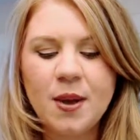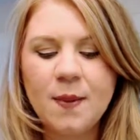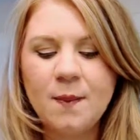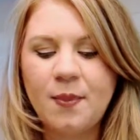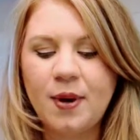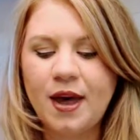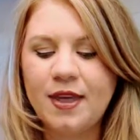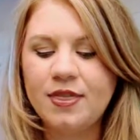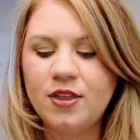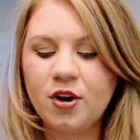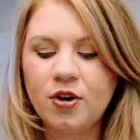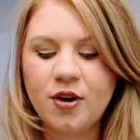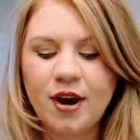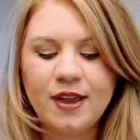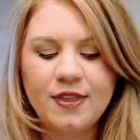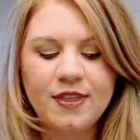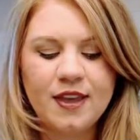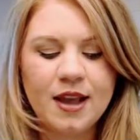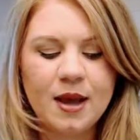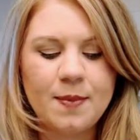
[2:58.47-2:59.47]
But the
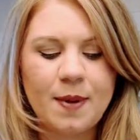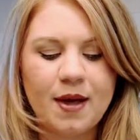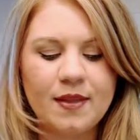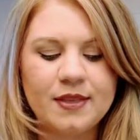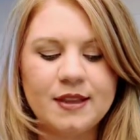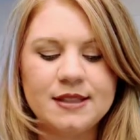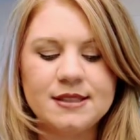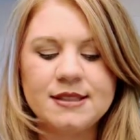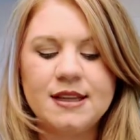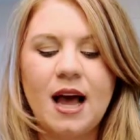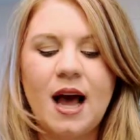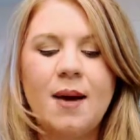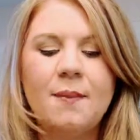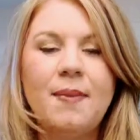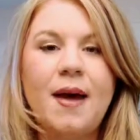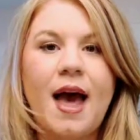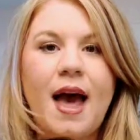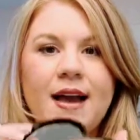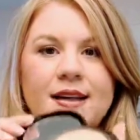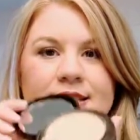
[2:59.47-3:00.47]
great thing about this
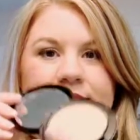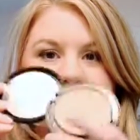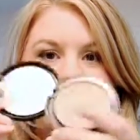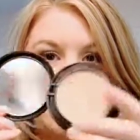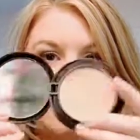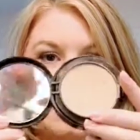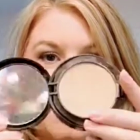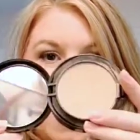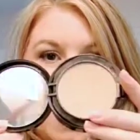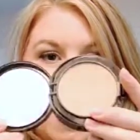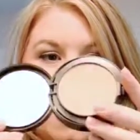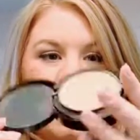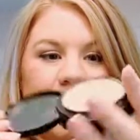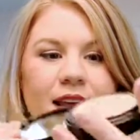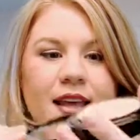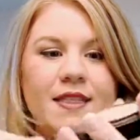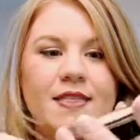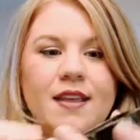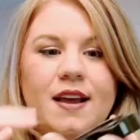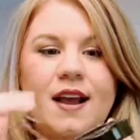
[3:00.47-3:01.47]
compact is that in